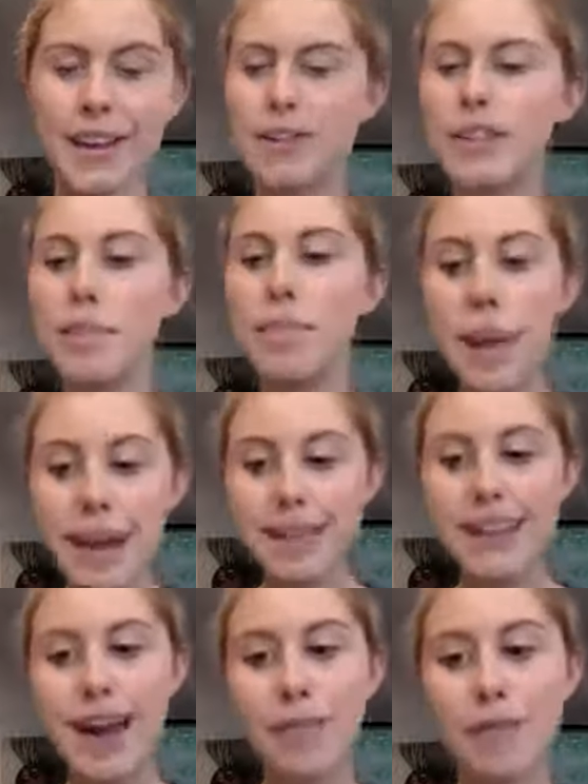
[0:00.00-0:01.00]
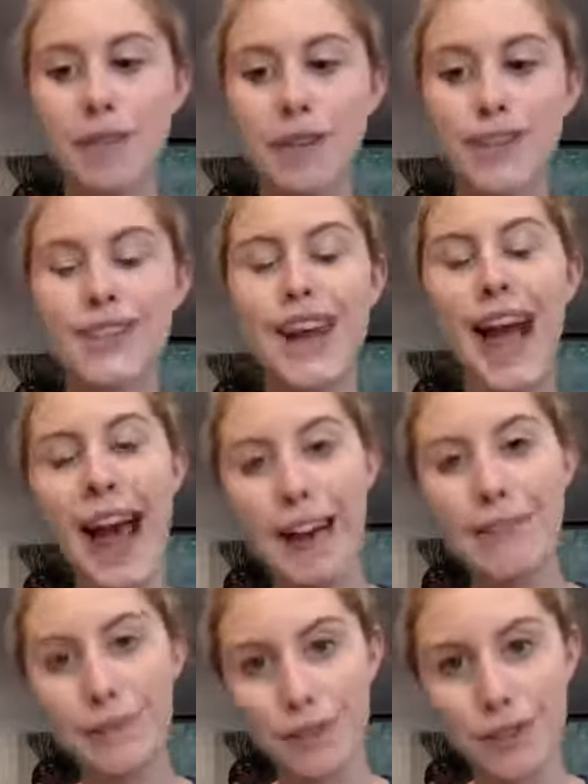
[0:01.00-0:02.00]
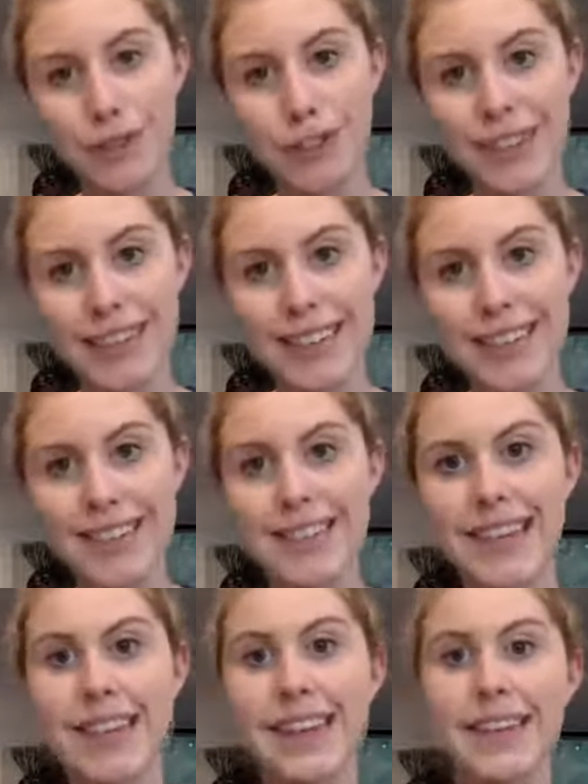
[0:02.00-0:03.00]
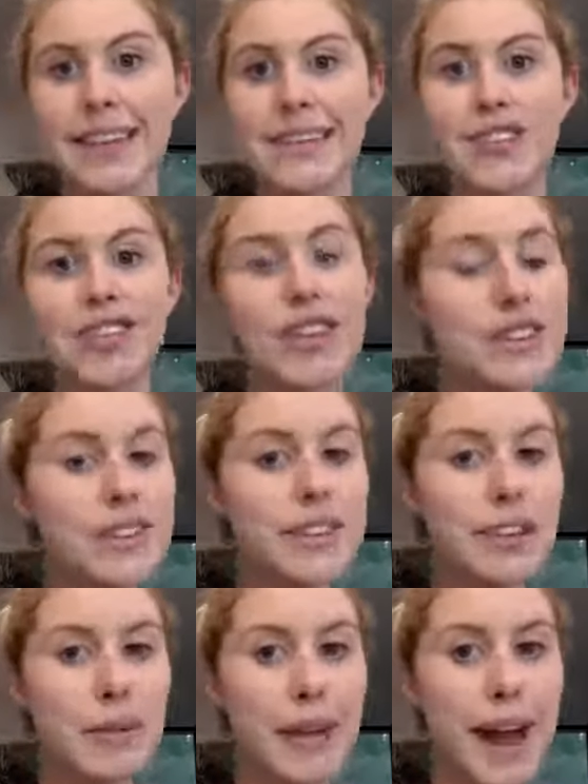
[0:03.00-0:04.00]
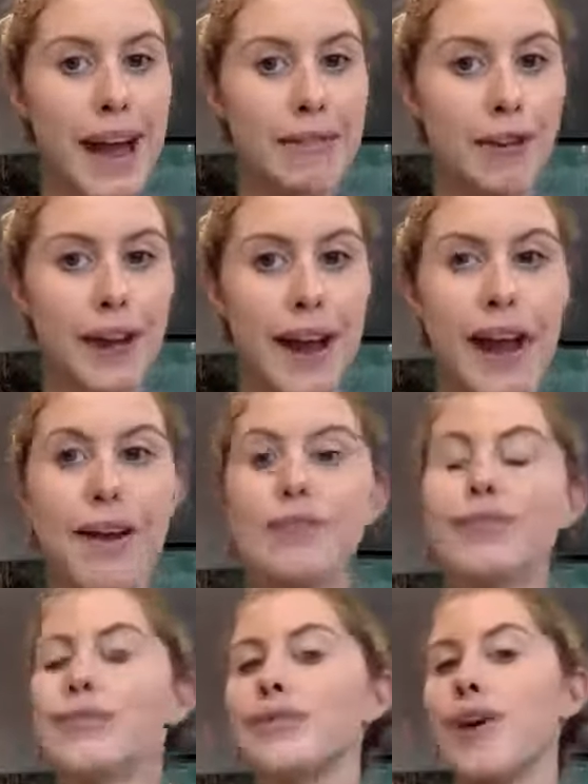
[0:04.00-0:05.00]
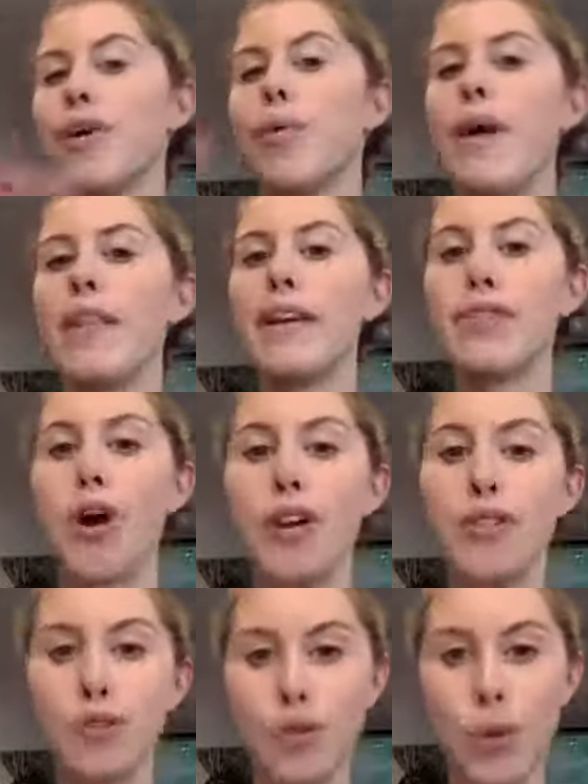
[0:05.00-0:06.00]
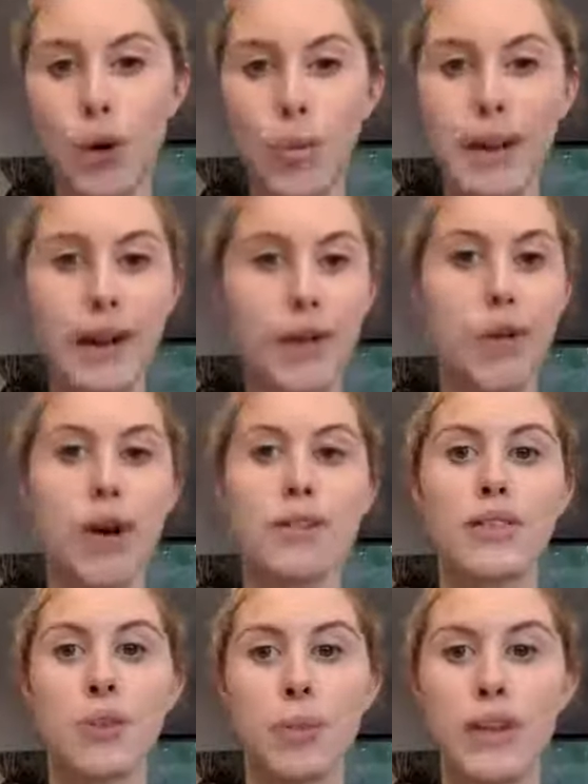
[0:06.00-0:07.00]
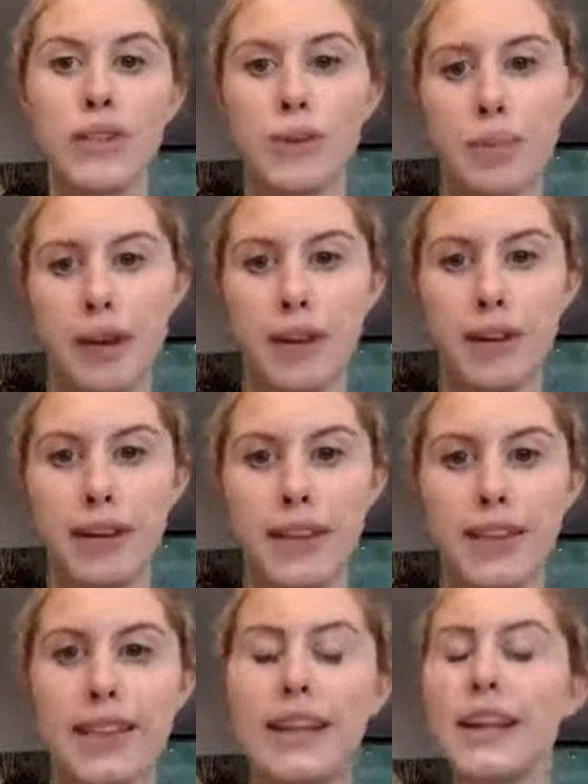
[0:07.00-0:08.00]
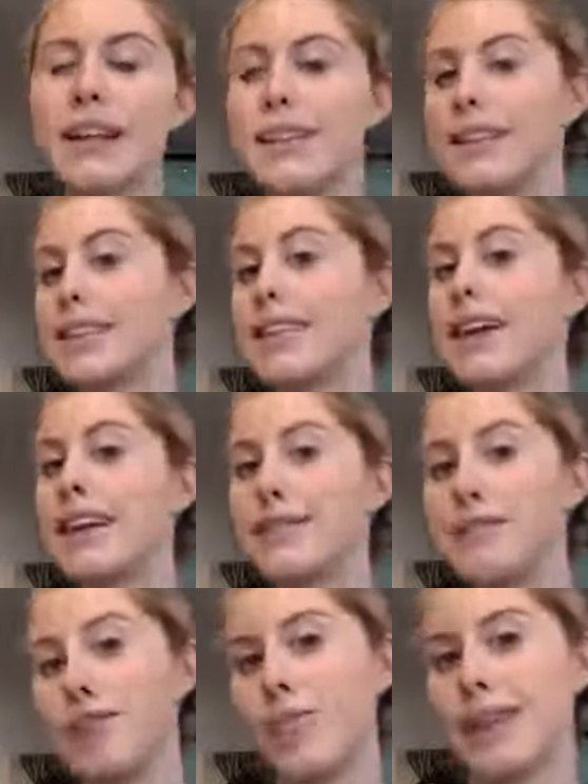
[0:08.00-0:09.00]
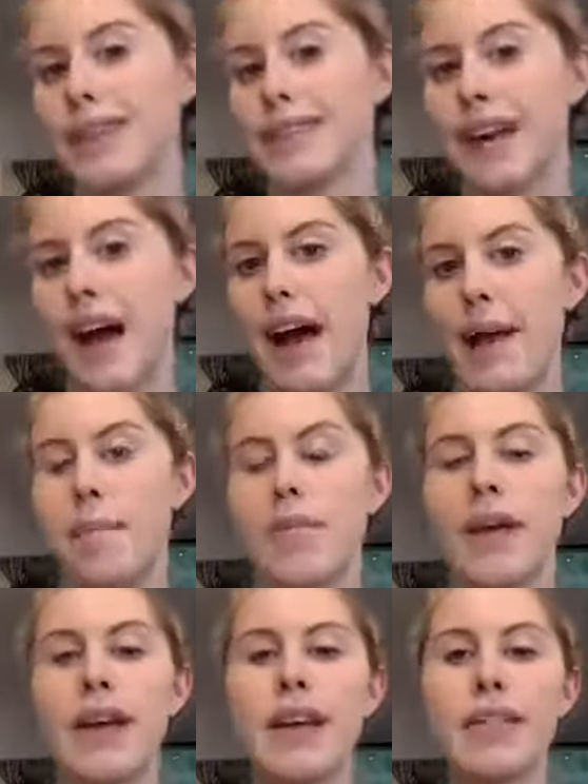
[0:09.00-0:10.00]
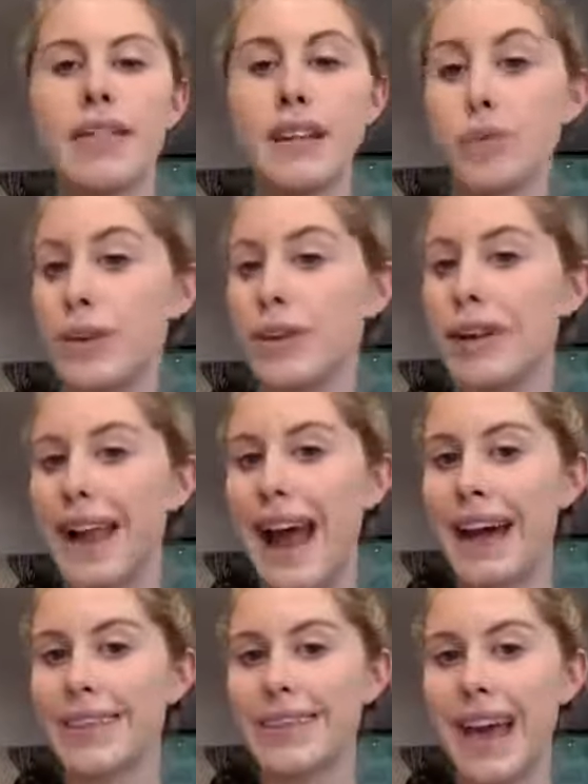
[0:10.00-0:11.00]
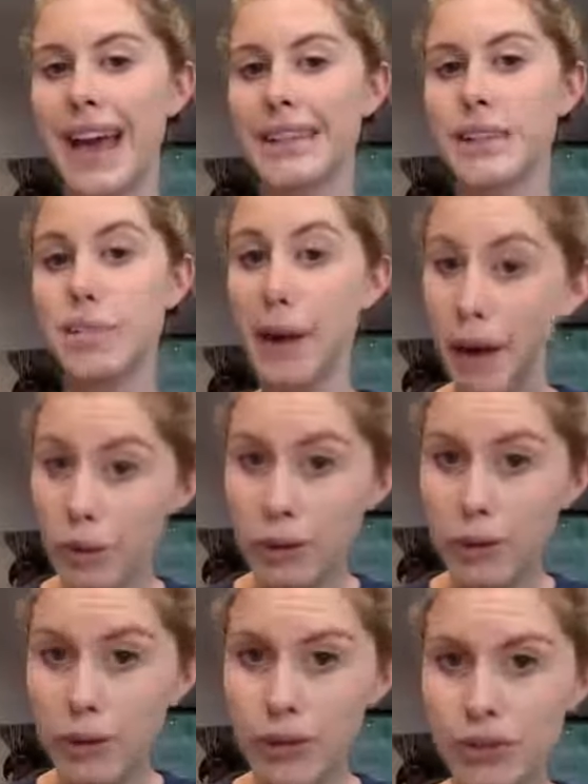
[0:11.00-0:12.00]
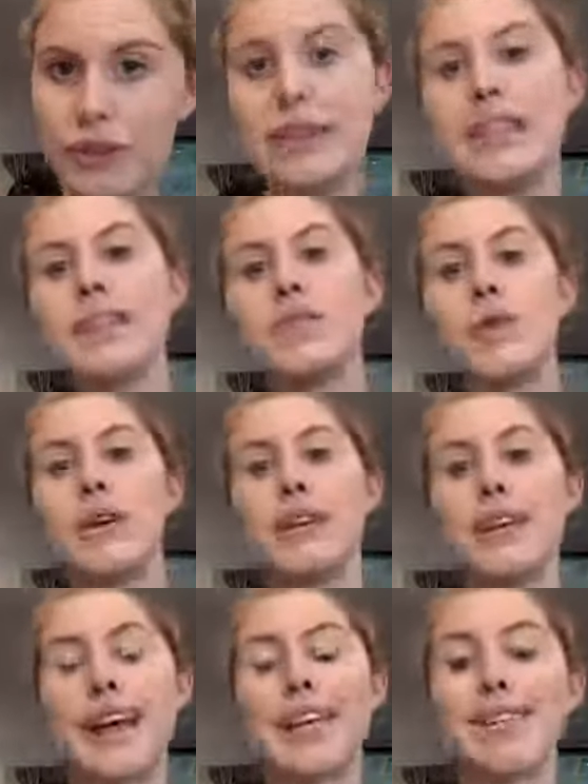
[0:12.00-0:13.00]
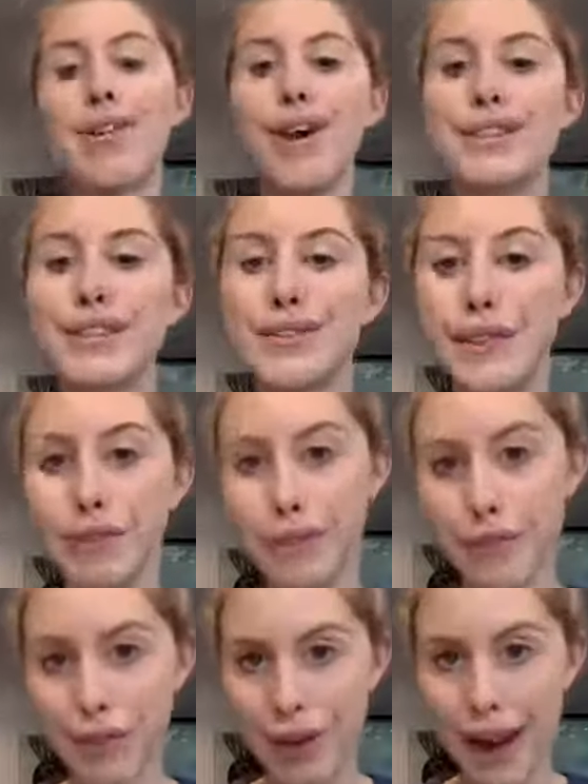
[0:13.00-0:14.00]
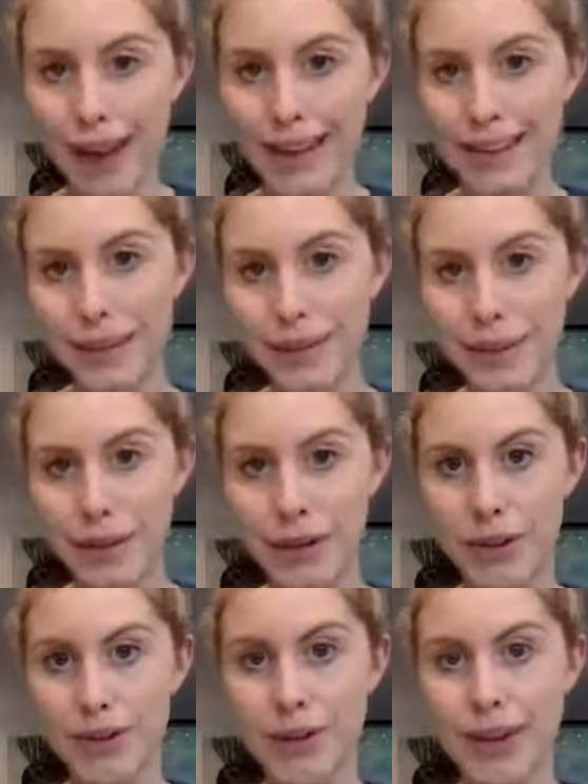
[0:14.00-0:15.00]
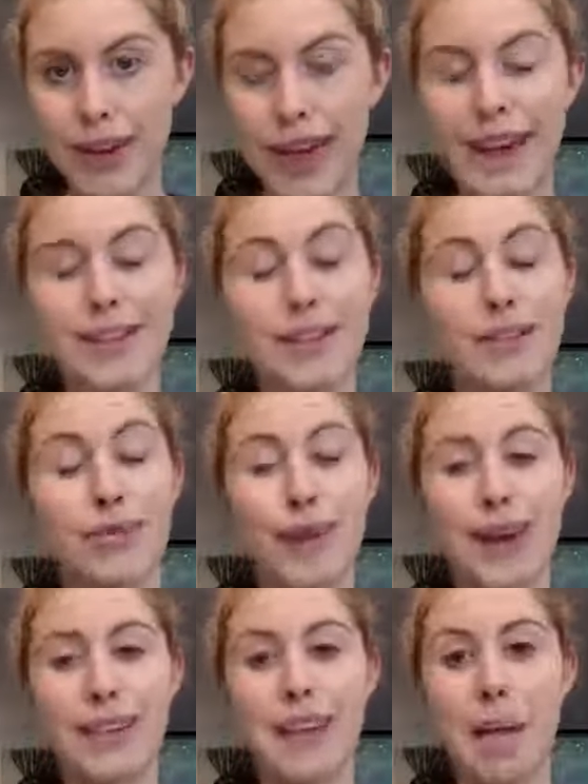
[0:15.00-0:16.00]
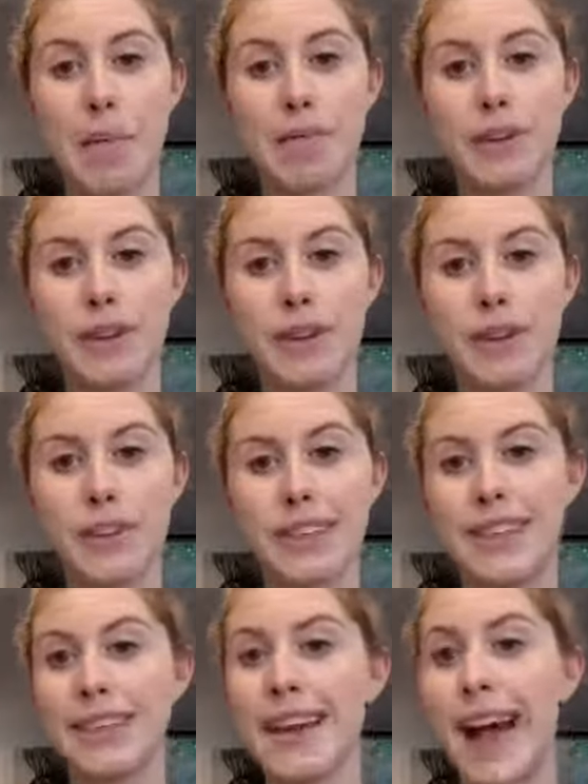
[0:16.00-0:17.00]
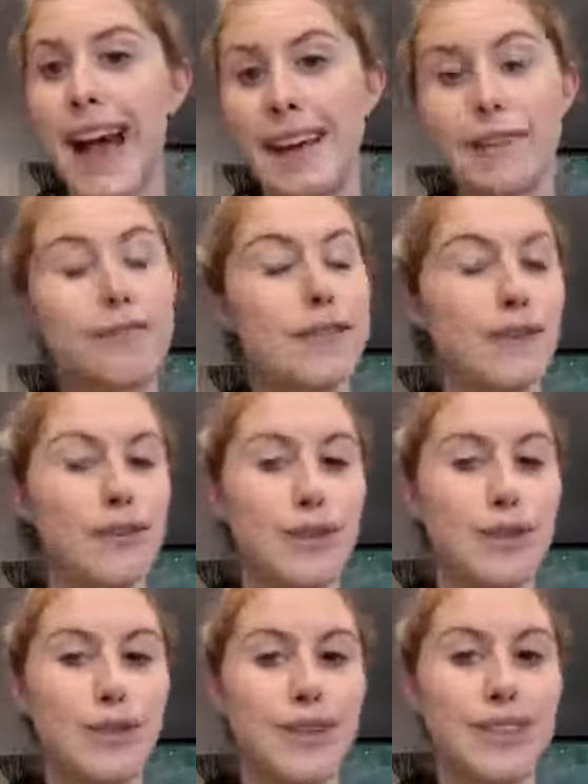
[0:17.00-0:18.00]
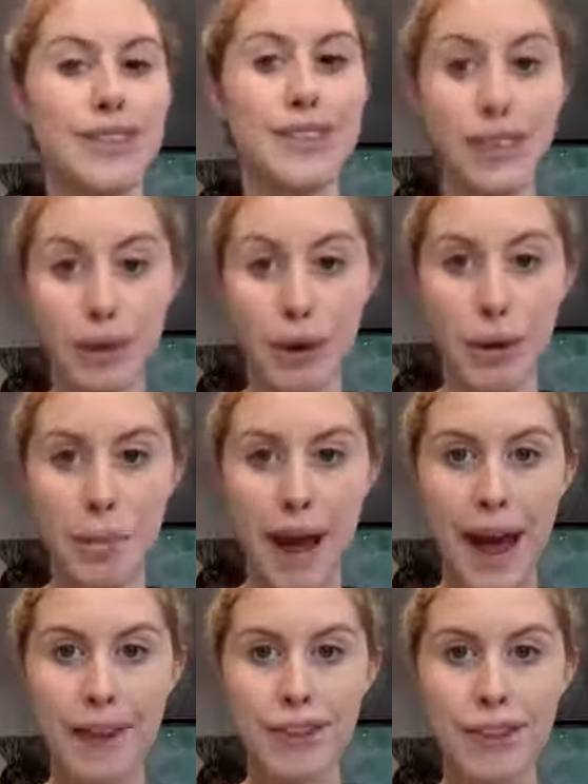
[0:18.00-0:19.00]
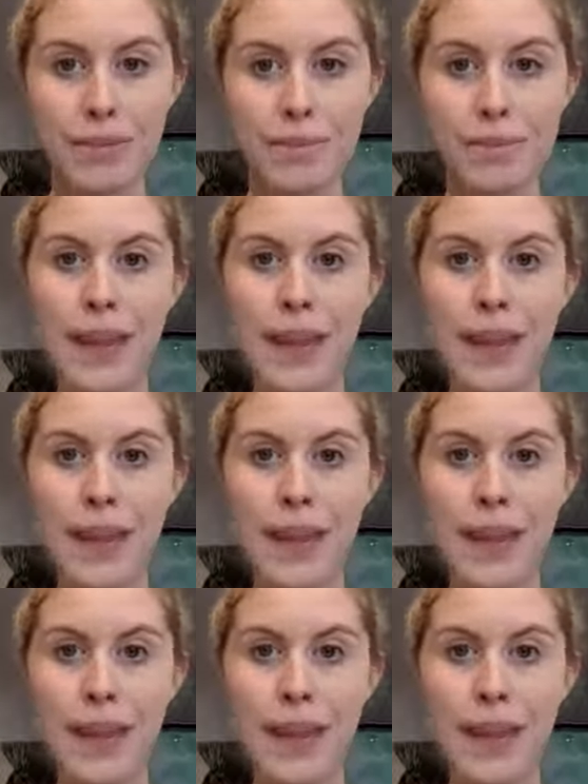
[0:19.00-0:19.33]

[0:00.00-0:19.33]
So the best time of year to add fruit trees is just a little bit after now. So when they've gone dormant across the winter period, let's say in a few months' time, that's when you can access bare root trees where you can get lots of different varieties from the nursery, and is a great time of year to add a few fruit trees to your own patch.